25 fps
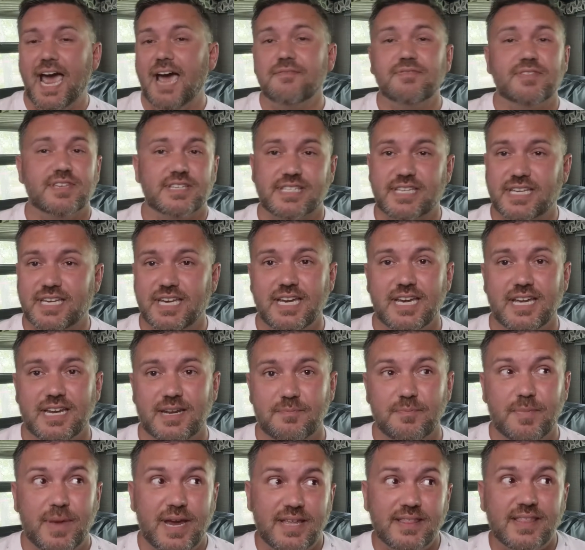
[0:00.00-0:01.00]
have this
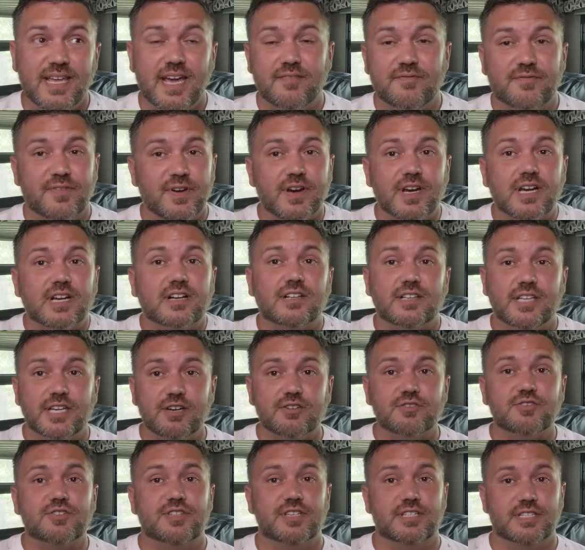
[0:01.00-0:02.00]
kid and made that very
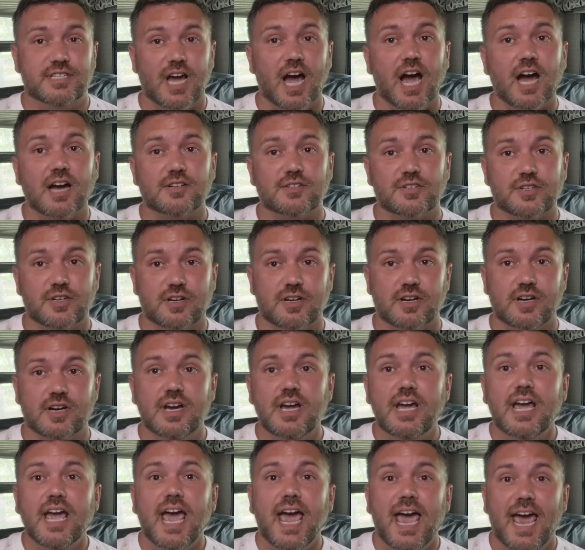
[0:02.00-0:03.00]
clear to the
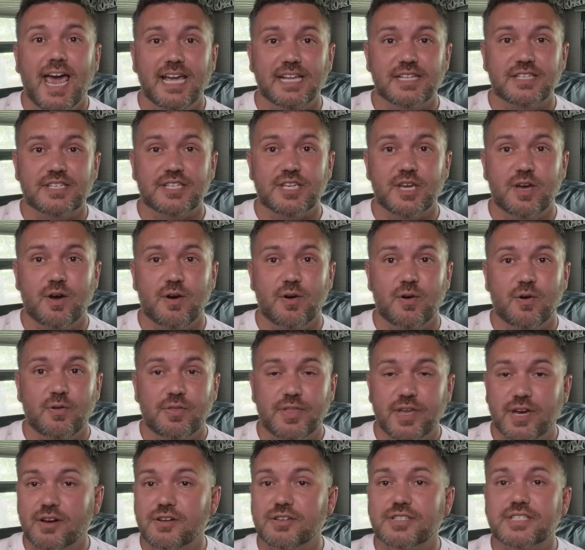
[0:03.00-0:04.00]
doctor. And
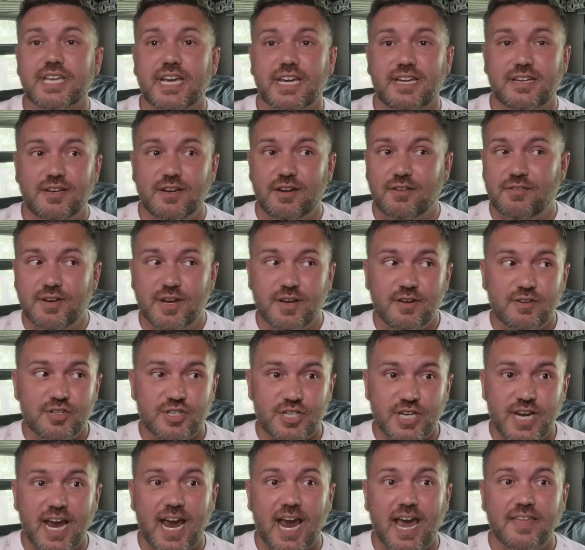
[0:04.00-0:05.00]
so they're saying, you know, no,
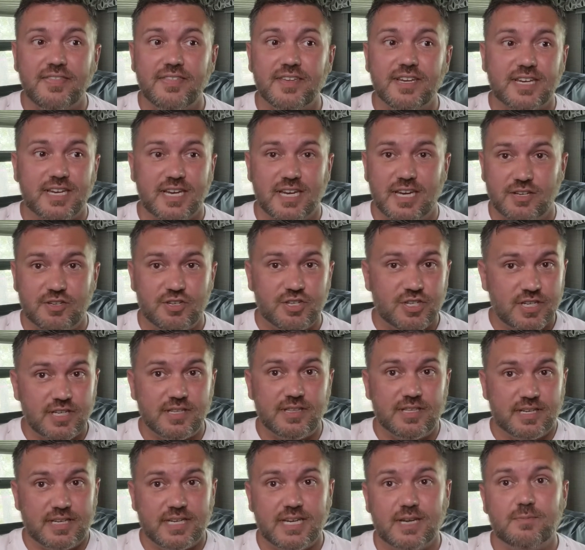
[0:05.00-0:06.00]
she had the kid.
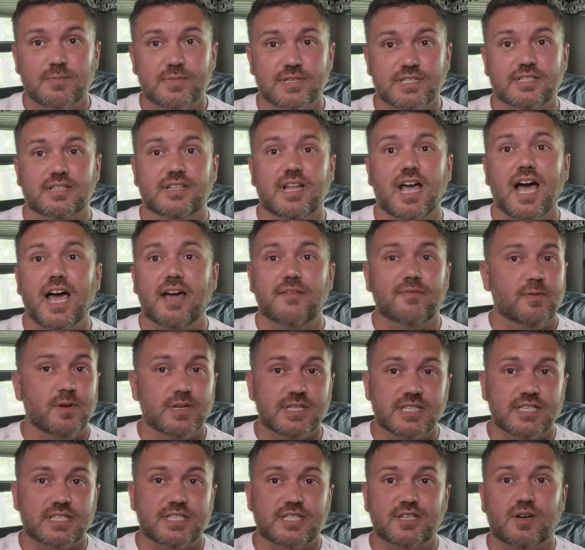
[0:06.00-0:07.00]
She the kid was alive. It
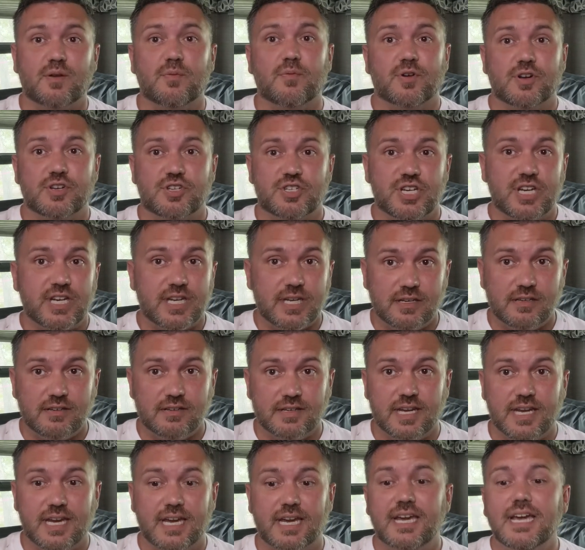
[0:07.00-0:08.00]
wasn't stillborn. She
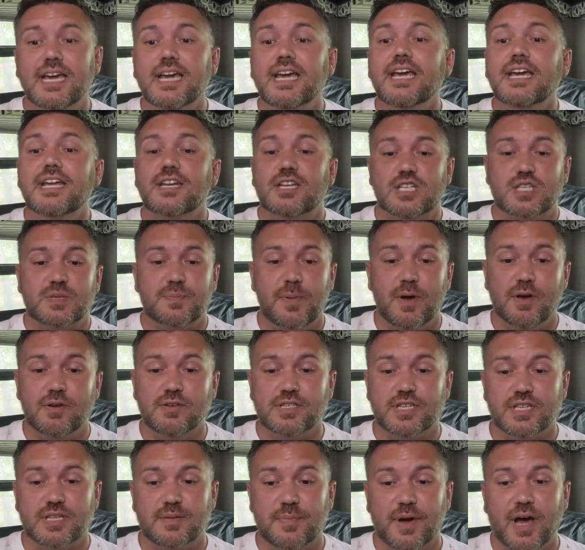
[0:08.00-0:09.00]
killed it,
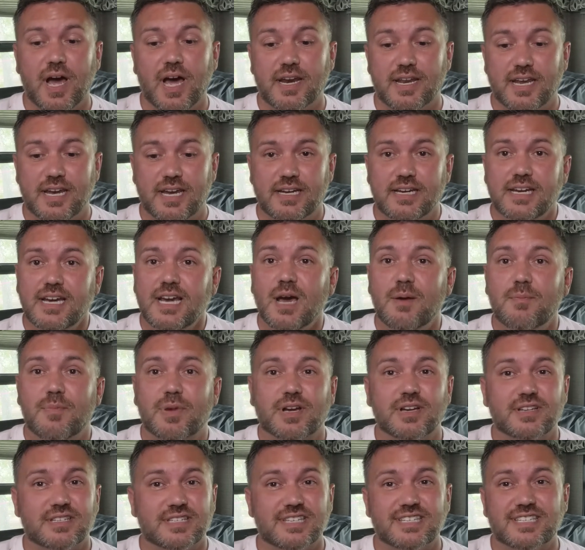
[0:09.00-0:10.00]
disposed of the body
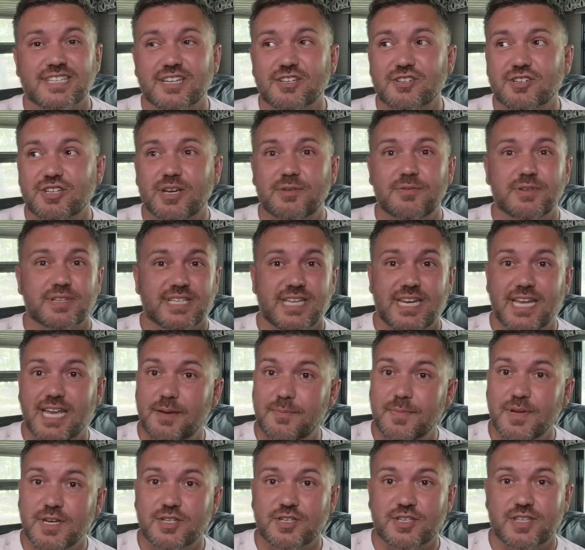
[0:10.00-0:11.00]
because essentially it was an
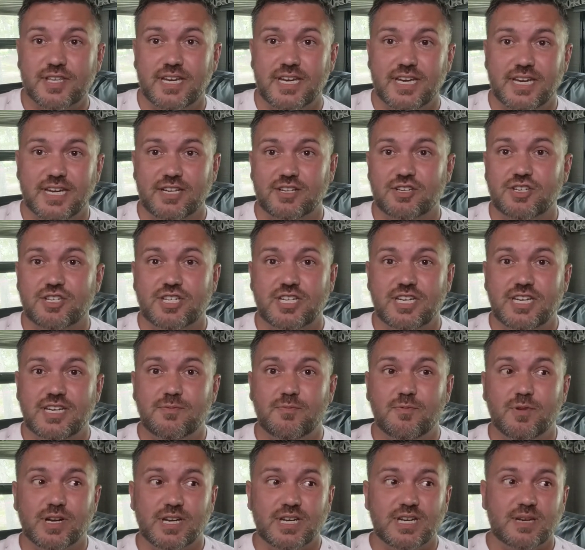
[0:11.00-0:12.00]
image thing and
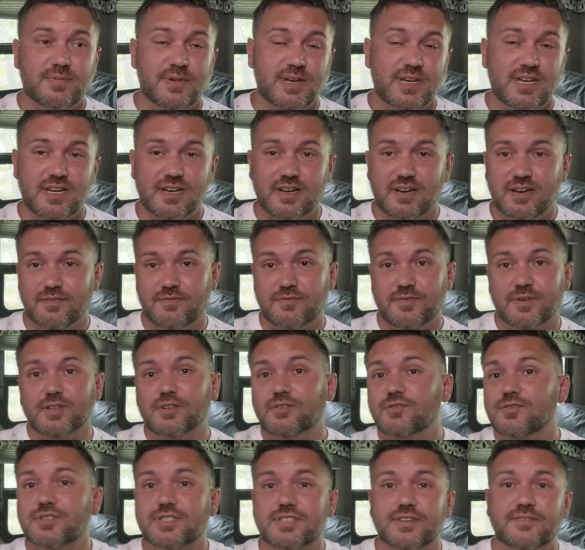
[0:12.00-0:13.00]
she wanted to be a
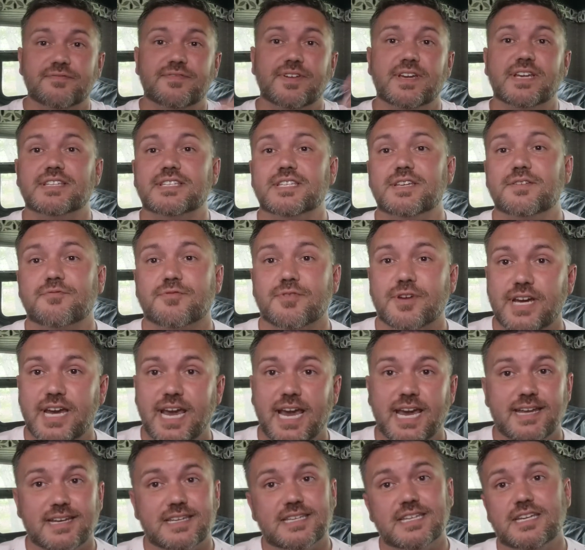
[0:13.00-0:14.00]
footloose and fancy
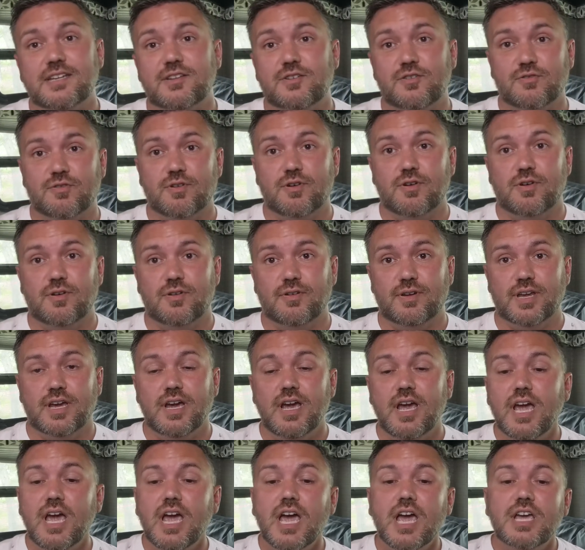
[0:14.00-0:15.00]
free 18-year-old.
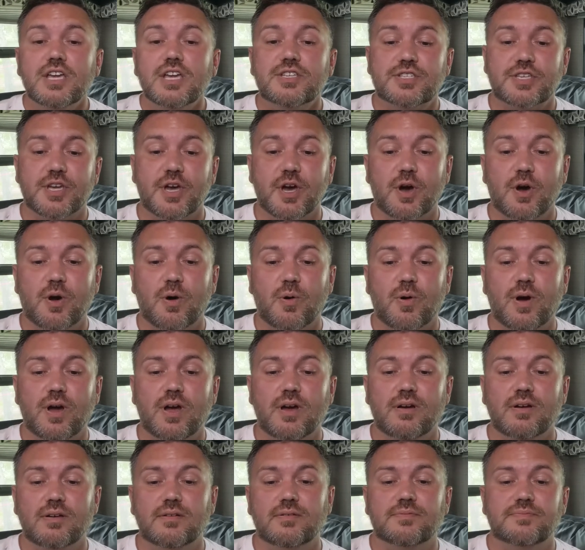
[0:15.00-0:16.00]
So
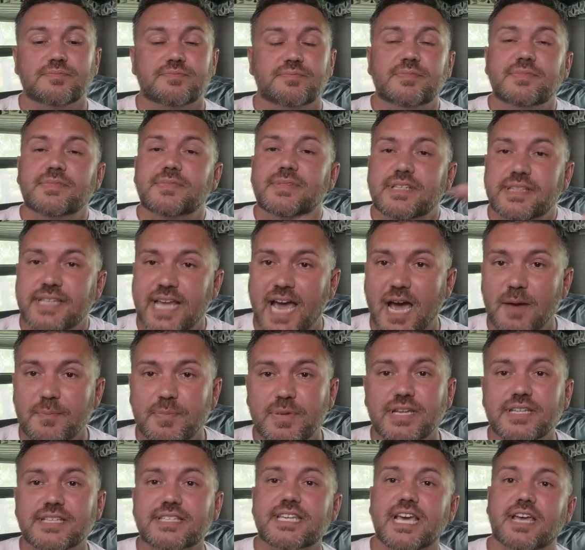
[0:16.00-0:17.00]
uh,
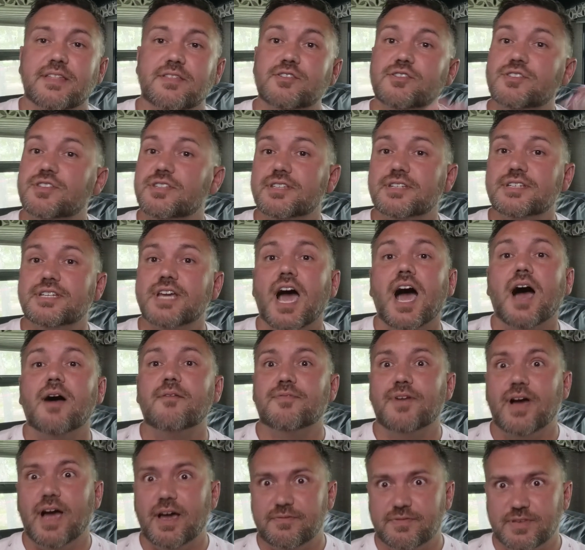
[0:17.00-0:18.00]
that being said, those are the
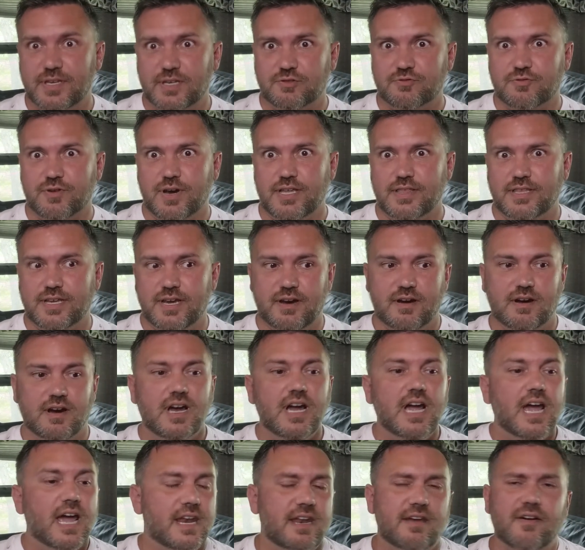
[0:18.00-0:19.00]
top five things right
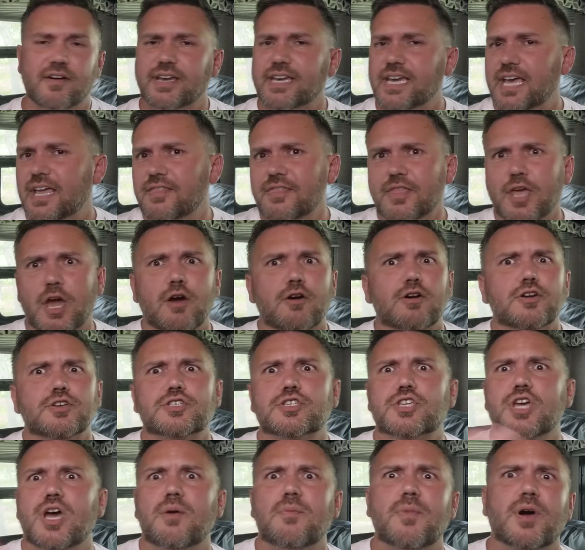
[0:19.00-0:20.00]
there. Now, again, there
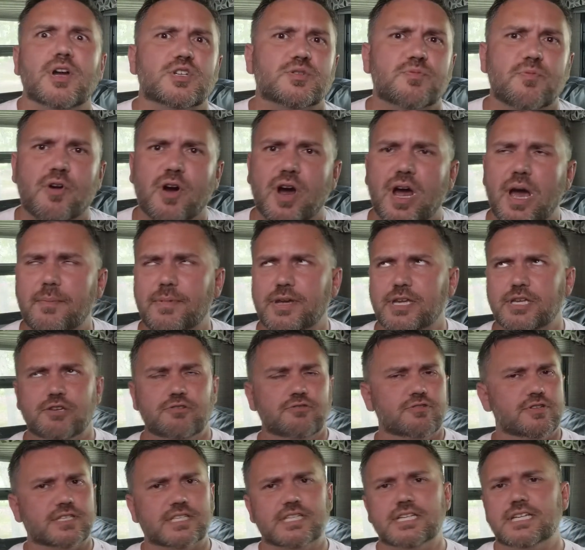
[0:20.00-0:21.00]
is so much more. I mean,
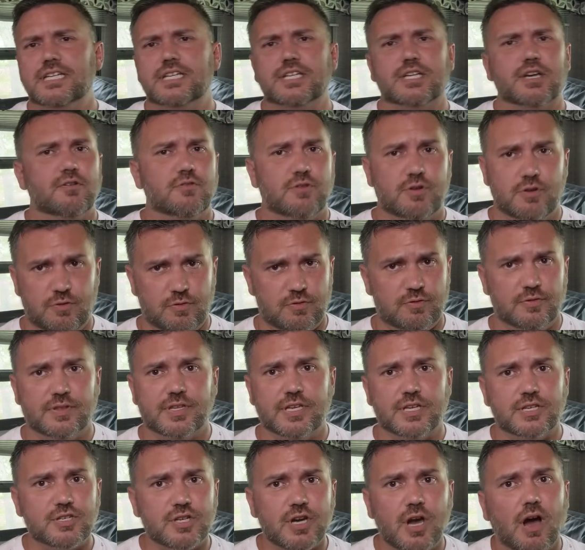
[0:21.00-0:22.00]
you just need to go Google
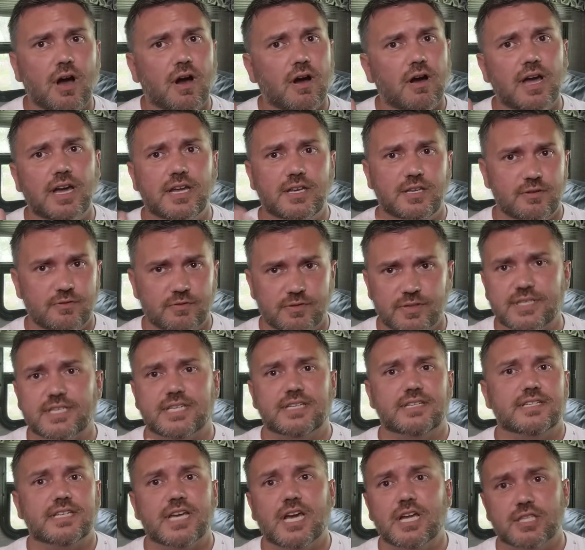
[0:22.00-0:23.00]
this, y'all, and you will
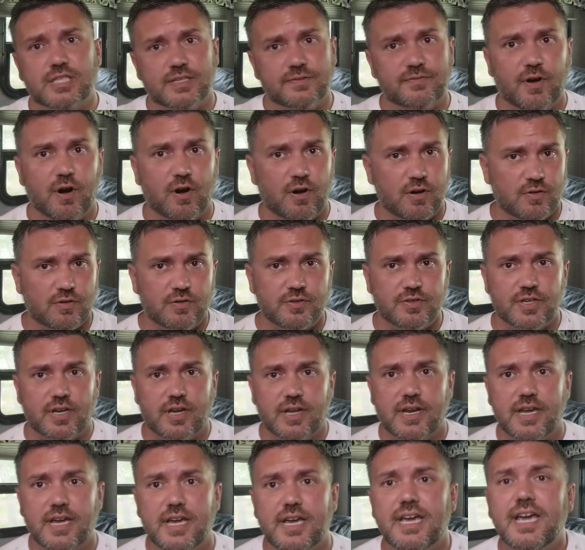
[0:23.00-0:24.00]
see tons of articles
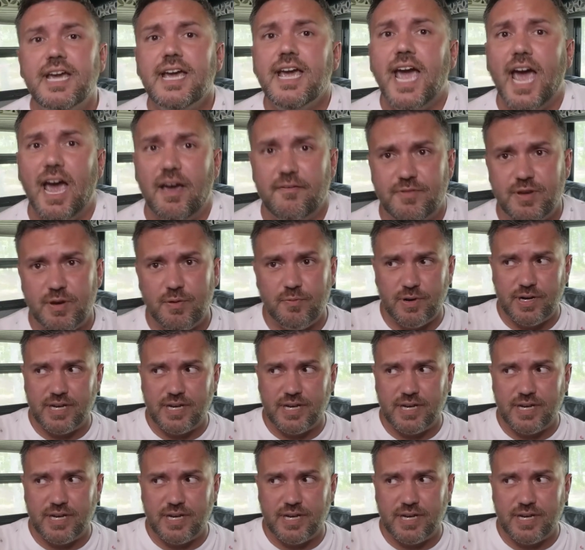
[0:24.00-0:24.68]
on it if